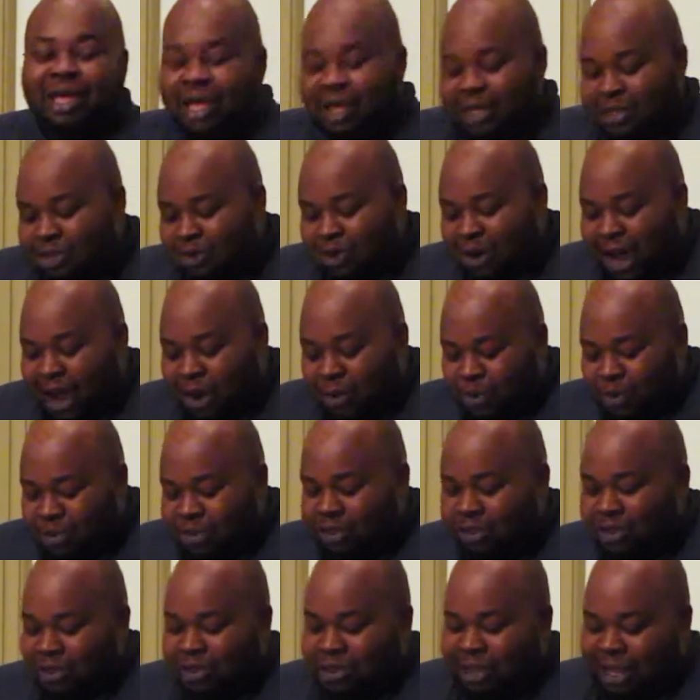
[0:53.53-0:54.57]
And so I
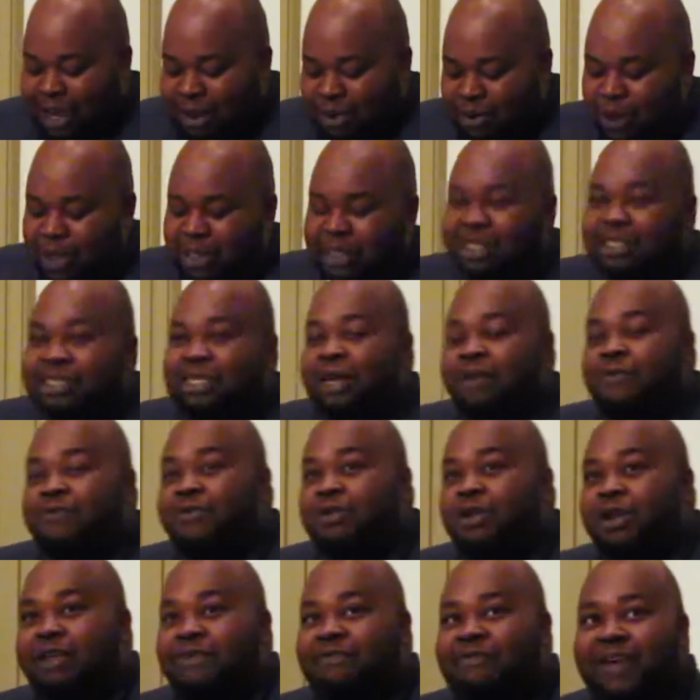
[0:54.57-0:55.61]
wanted to take
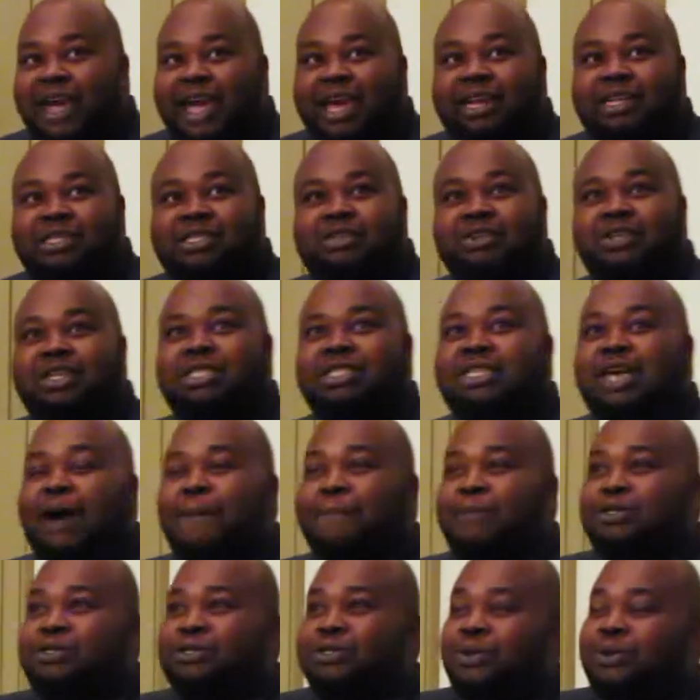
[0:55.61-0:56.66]
full advantage of this
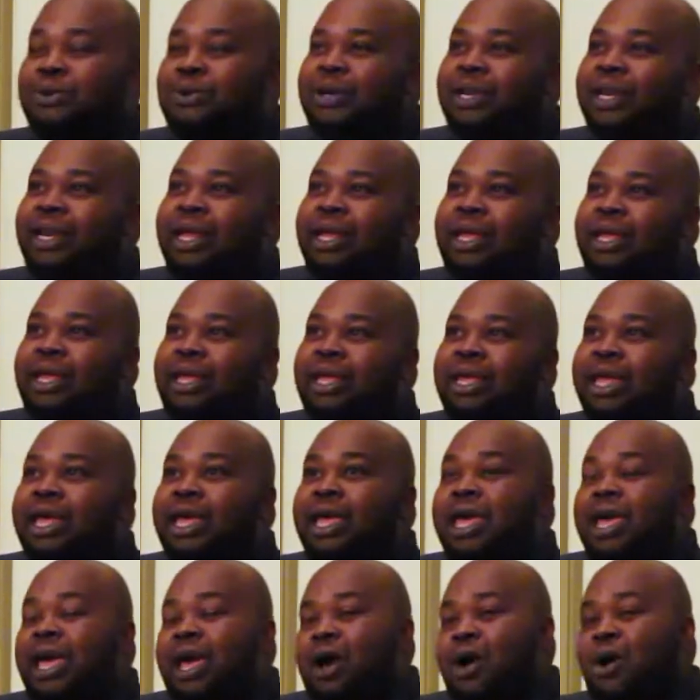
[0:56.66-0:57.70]
opportunity,
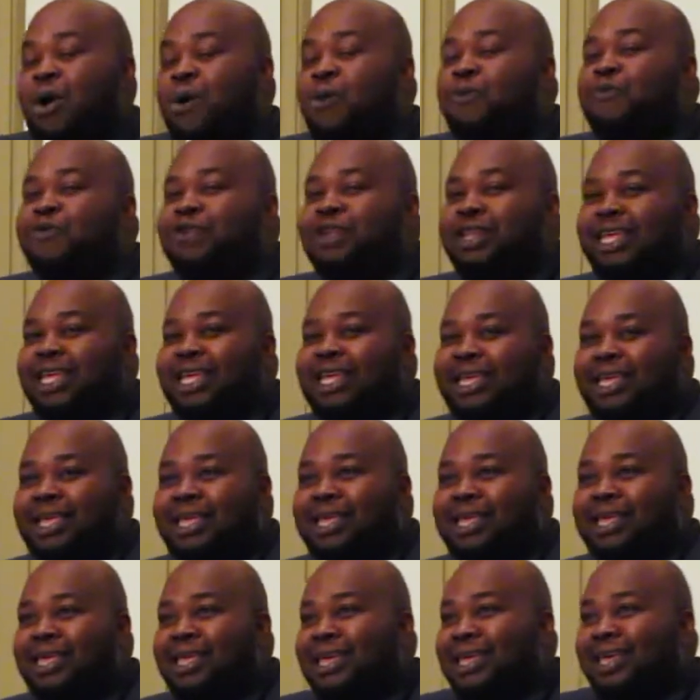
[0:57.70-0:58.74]
and hopefully